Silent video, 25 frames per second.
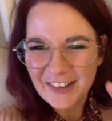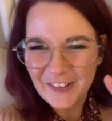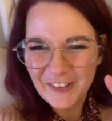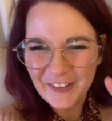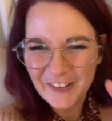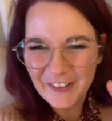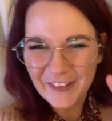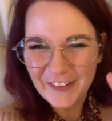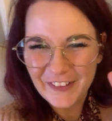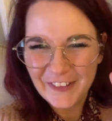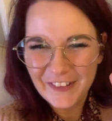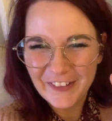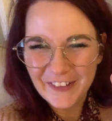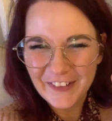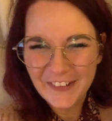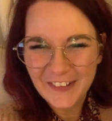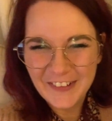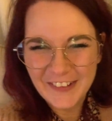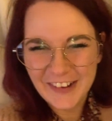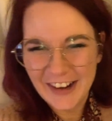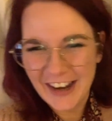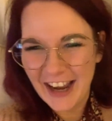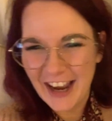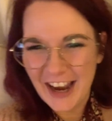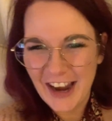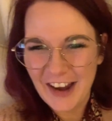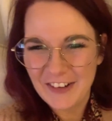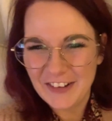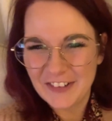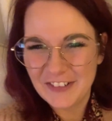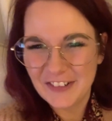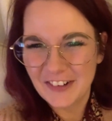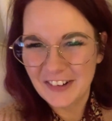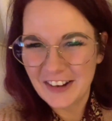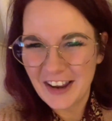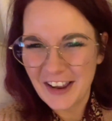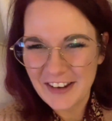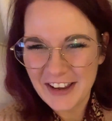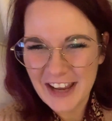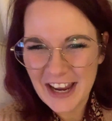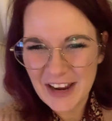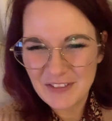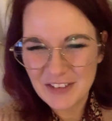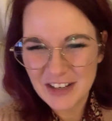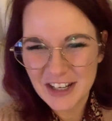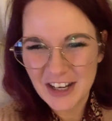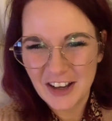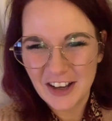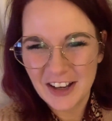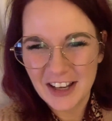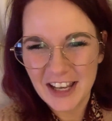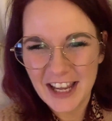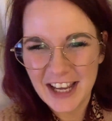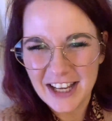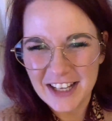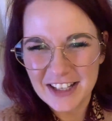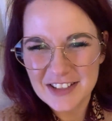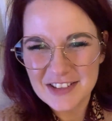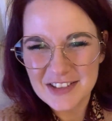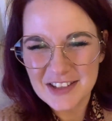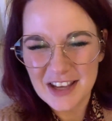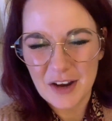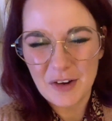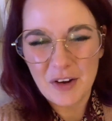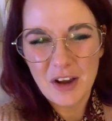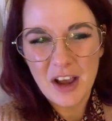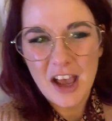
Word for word: Ooh, I hope you're all okay my darling so